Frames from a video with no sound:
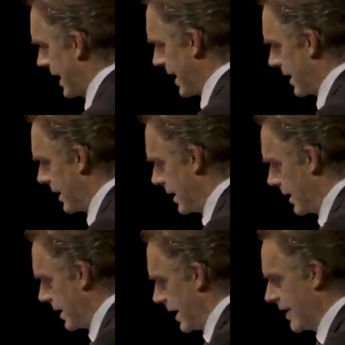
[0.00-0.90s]
can.
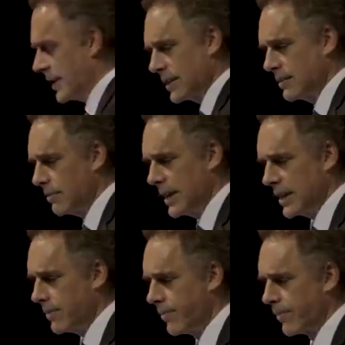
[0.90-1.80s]
And that doesn't
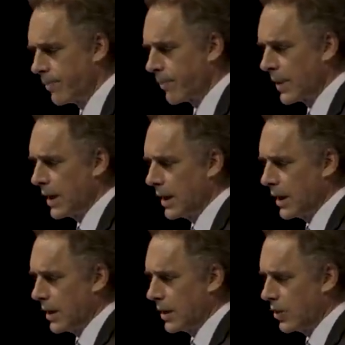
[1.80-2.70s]
mean
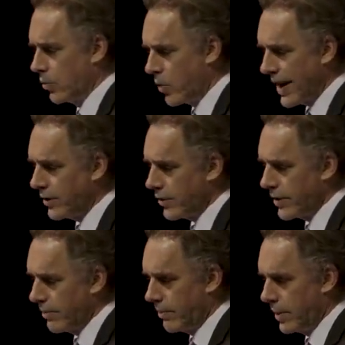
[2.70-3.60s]
you render
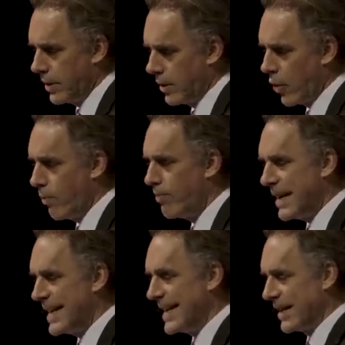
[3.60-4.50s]
them
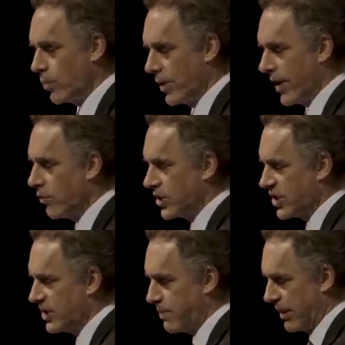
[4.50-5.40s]
obedient without
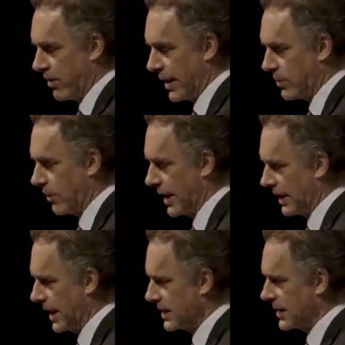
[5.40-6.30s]
spirit, right?
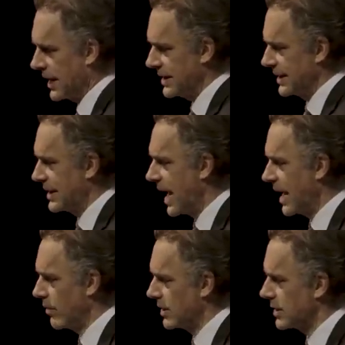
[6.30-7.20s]
That's a
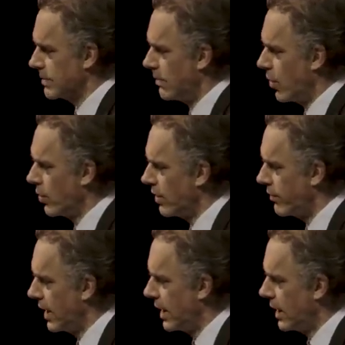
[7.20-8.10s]
tyrant's mode
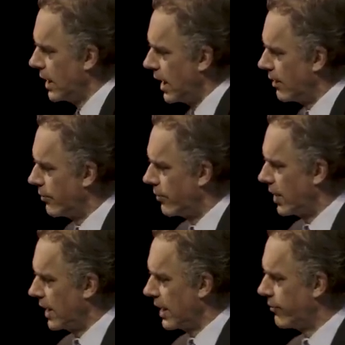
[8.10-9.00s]
of
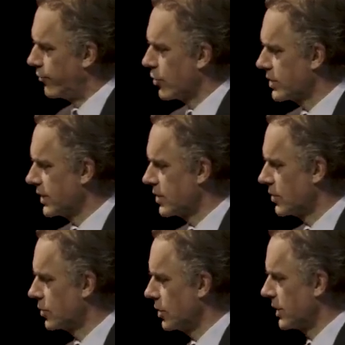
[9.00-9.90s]
enforcing
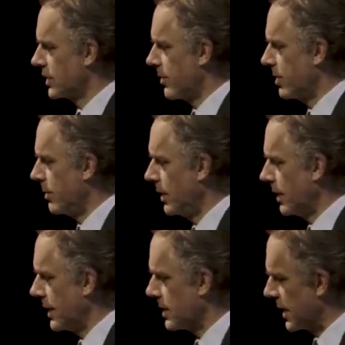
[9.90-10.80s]
social
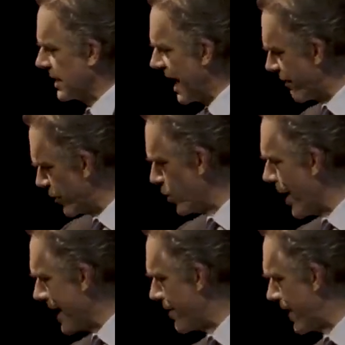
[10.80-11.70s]
acceptability. It's like, never do
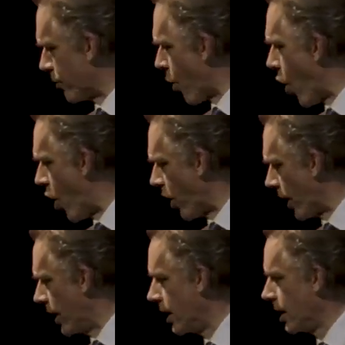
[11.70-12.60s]
anything
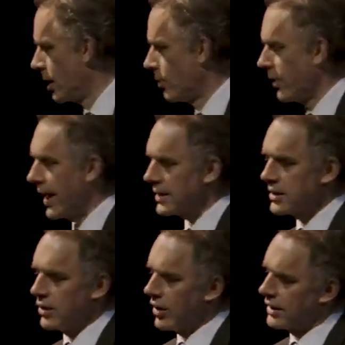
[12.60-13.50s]
wrong. Well,
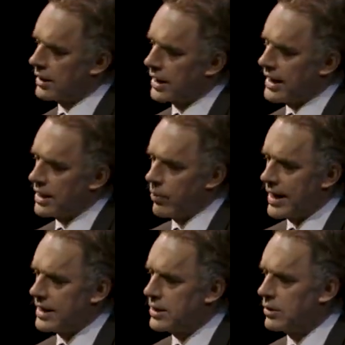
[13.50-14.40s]
that's not any
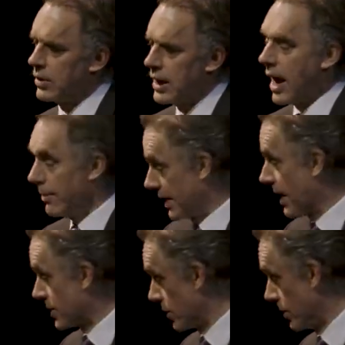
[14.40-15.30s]
way to, I mean,
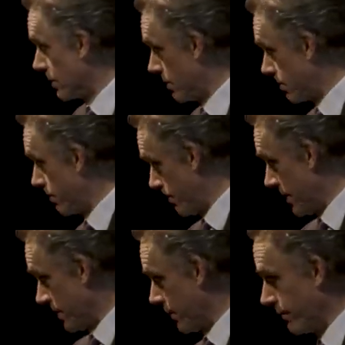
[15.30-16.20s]
that's a good
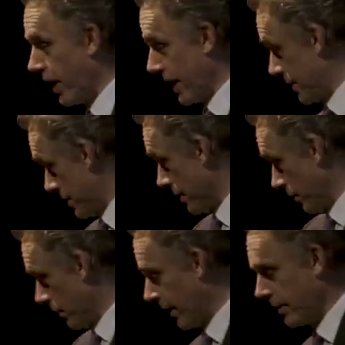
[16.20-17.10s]
piece of advice, you know,
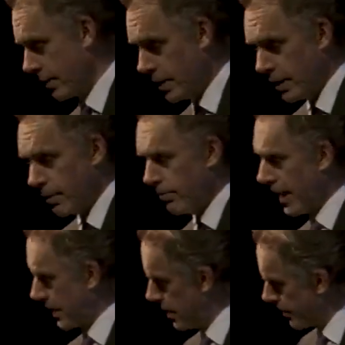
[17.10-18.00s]
like,
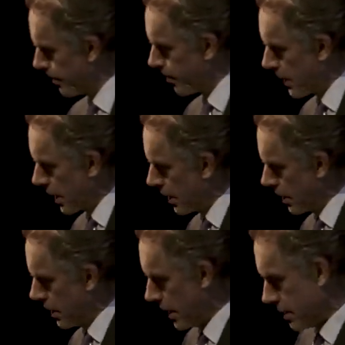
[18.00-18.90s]
but
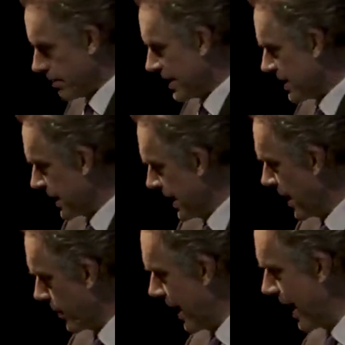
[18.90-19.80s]
it's missing the
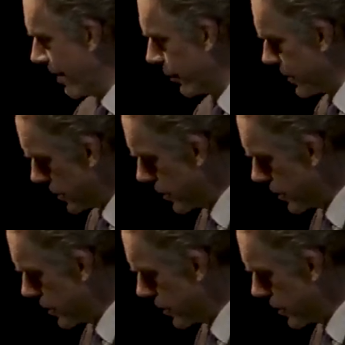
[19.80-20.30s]
other half, which